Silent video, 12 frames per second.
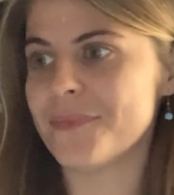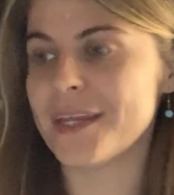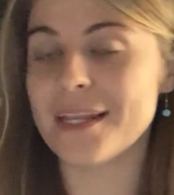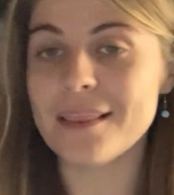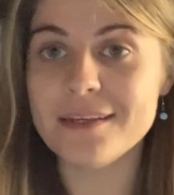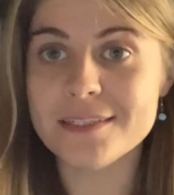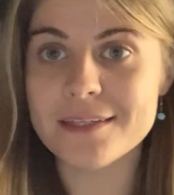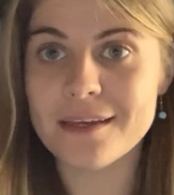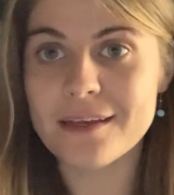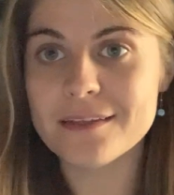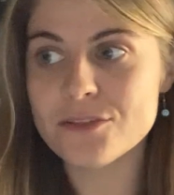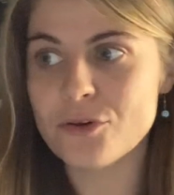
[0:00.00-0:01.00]
At least I
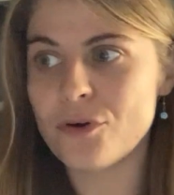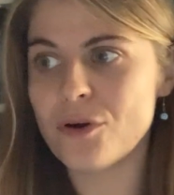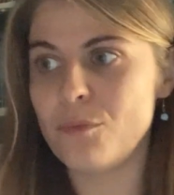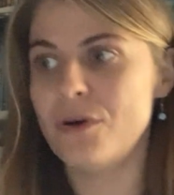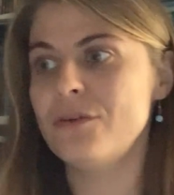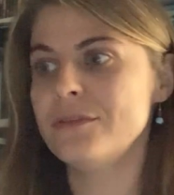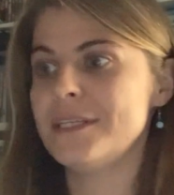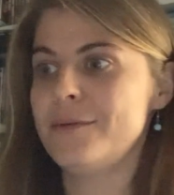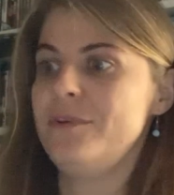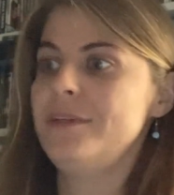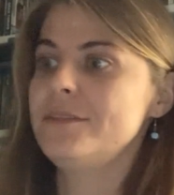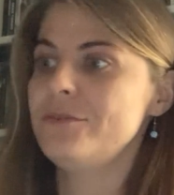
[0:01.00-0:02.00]
can talk about them
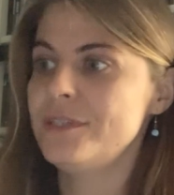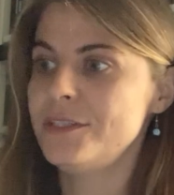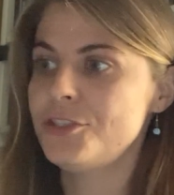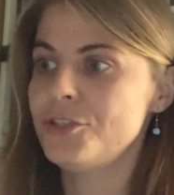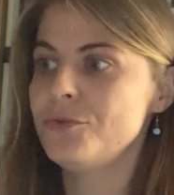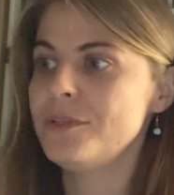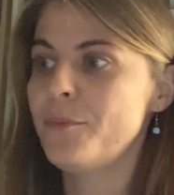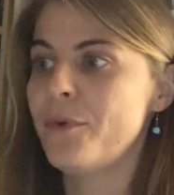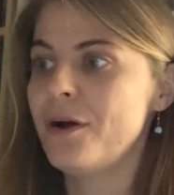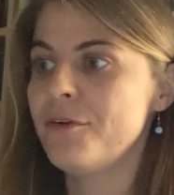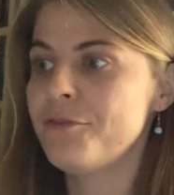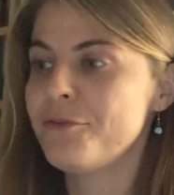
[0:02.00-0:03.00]
a little and show them
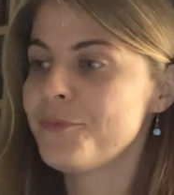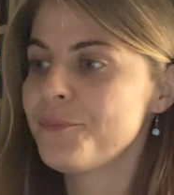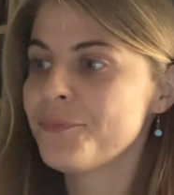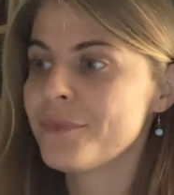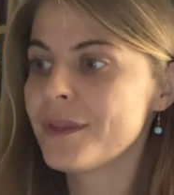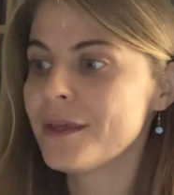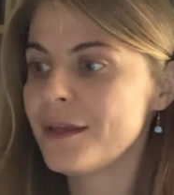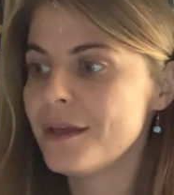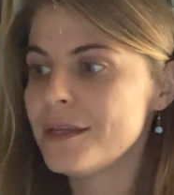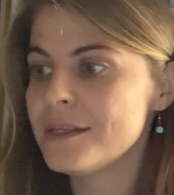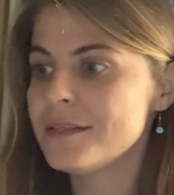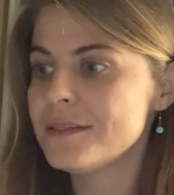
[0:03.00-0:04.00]
off.
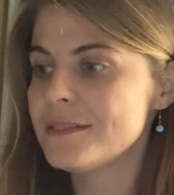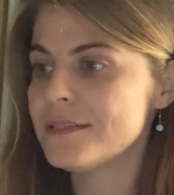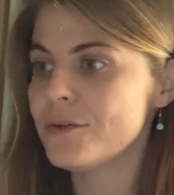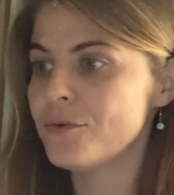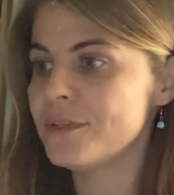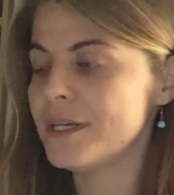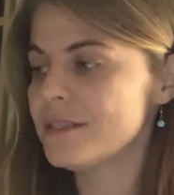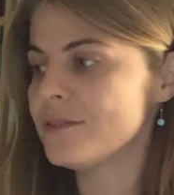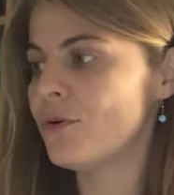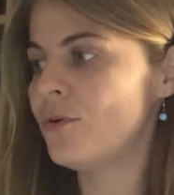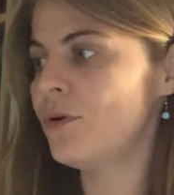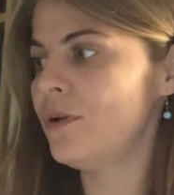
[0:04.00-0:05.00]
So that's
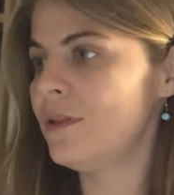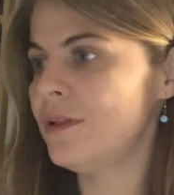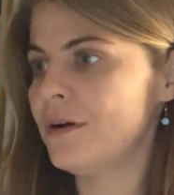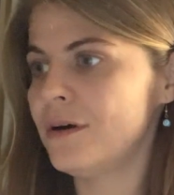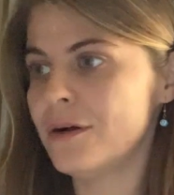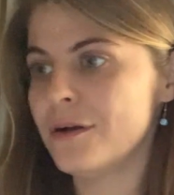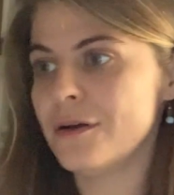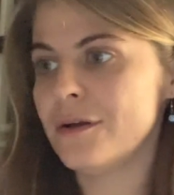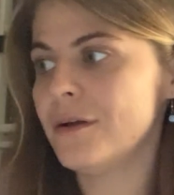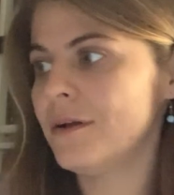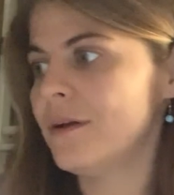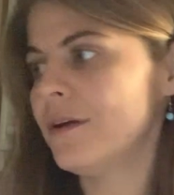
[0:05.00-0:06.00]
all
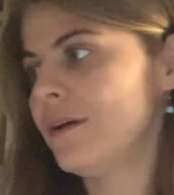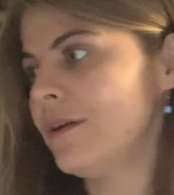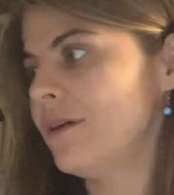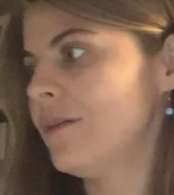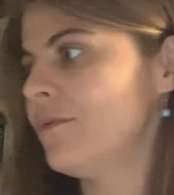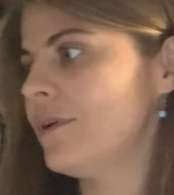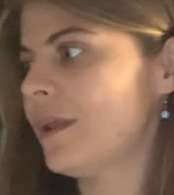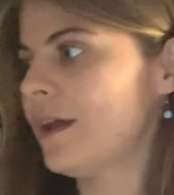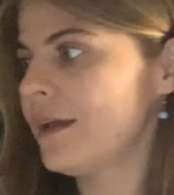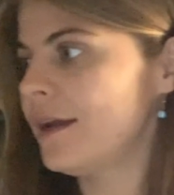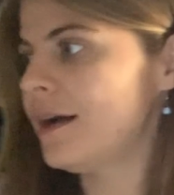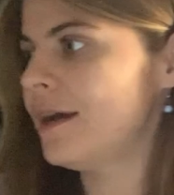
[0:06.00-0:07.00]
what I
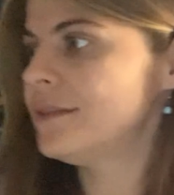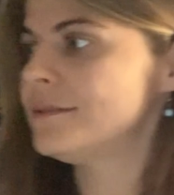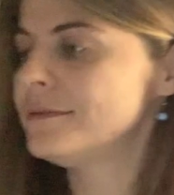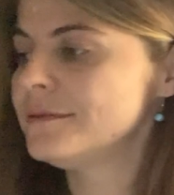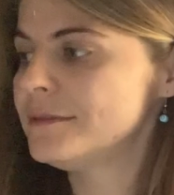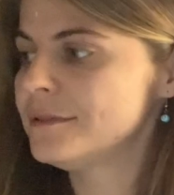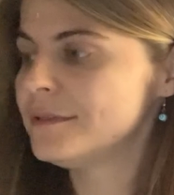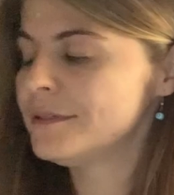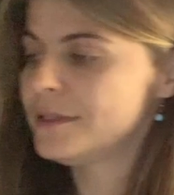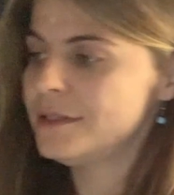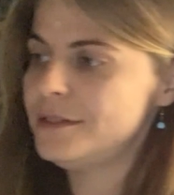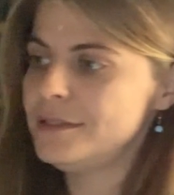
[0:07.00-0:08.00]
got.
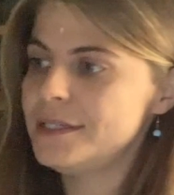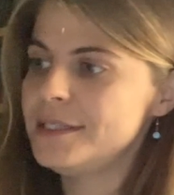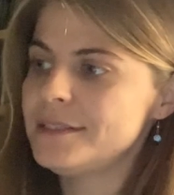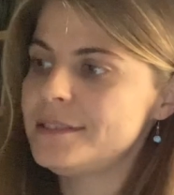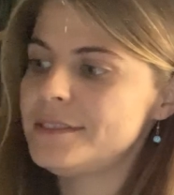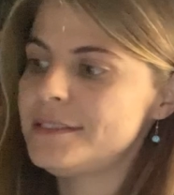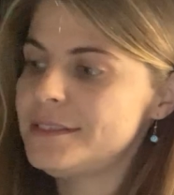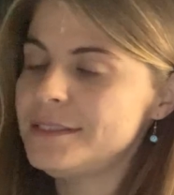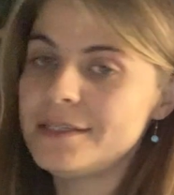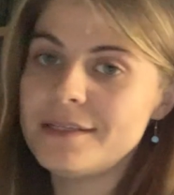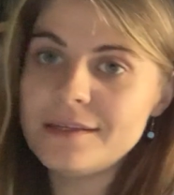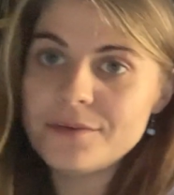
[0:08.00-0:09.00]
Let's
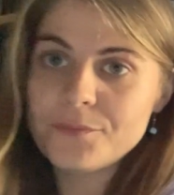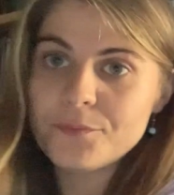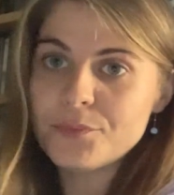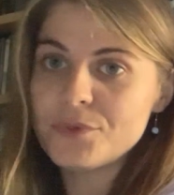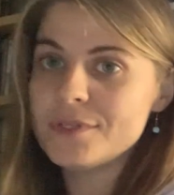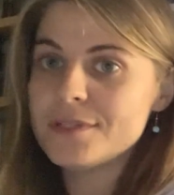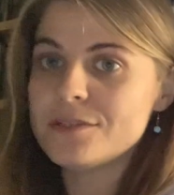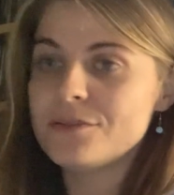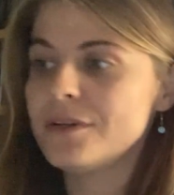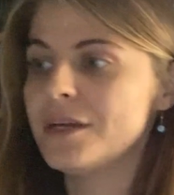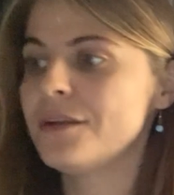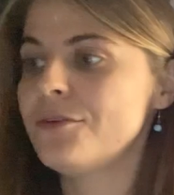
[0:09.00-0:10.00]
see, put it
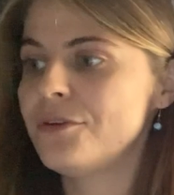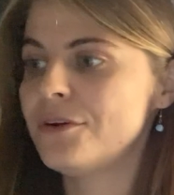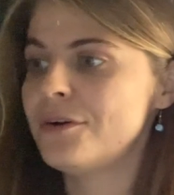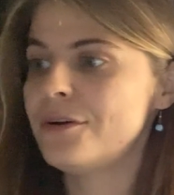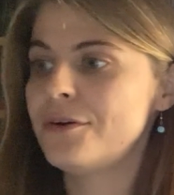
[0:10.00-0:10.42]
together.